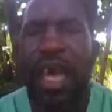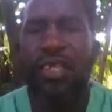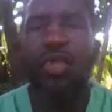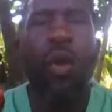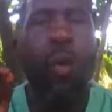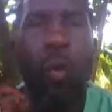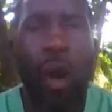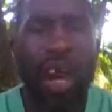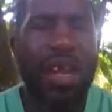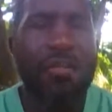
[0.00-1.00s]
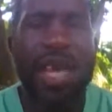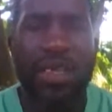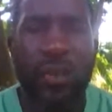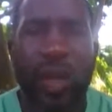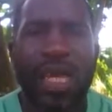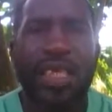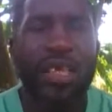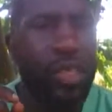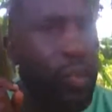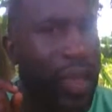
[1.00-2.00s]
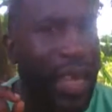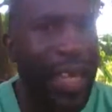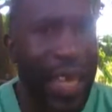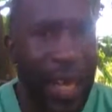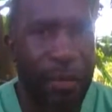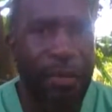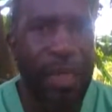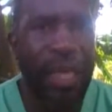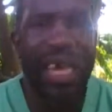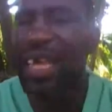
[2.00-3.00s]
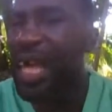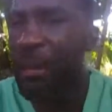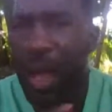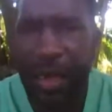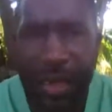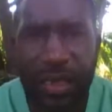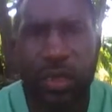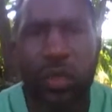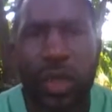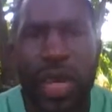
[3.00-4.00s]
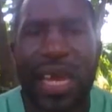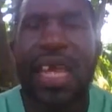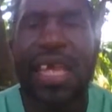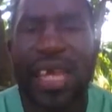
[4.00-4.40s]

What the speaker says: And so one of the best ways that you can help me and help others in doing that